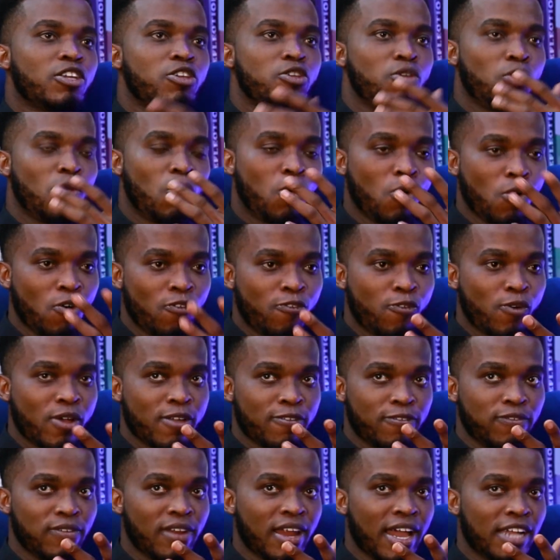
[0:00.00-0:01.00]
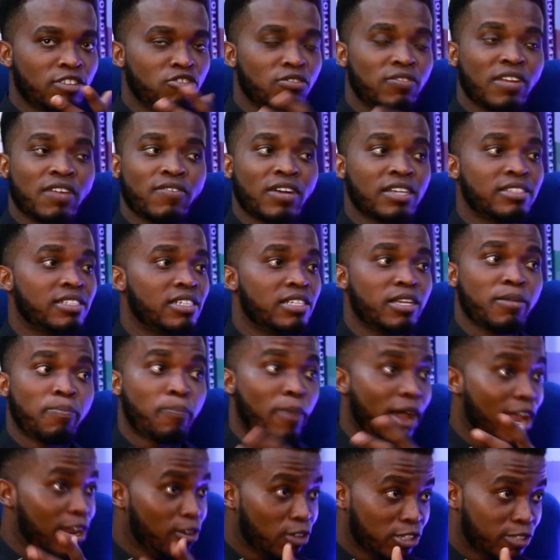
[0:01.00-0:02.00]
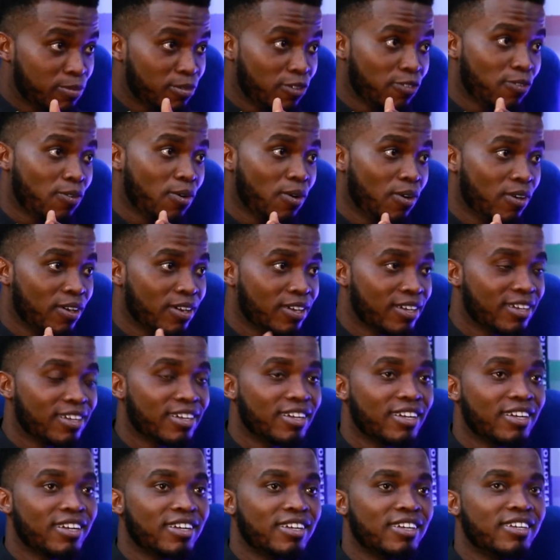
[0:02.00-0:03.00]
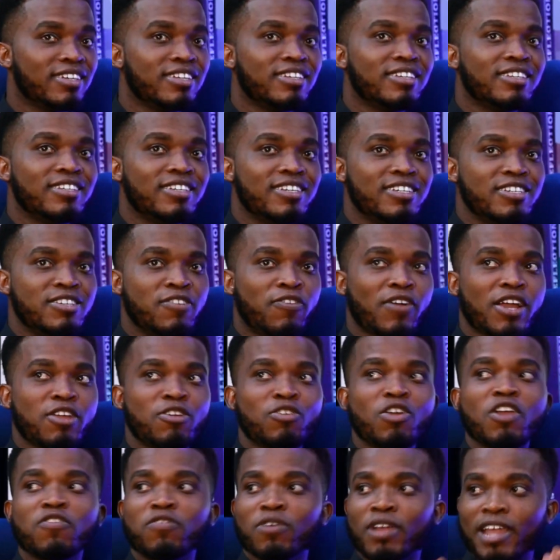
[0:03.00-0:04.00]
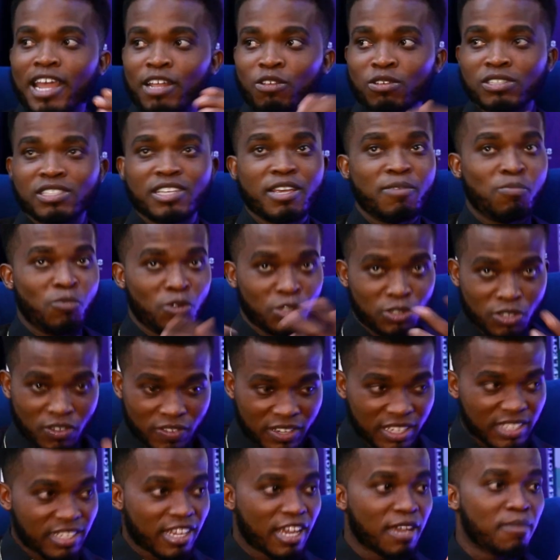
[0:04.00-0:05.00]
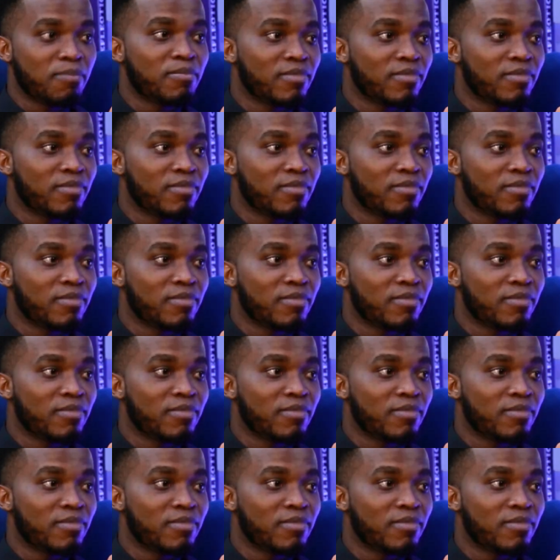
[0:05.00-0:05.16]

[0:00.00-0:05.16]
You go for a flight, you've never seen a pilot before. In fact, you don't even get to see him most of the time.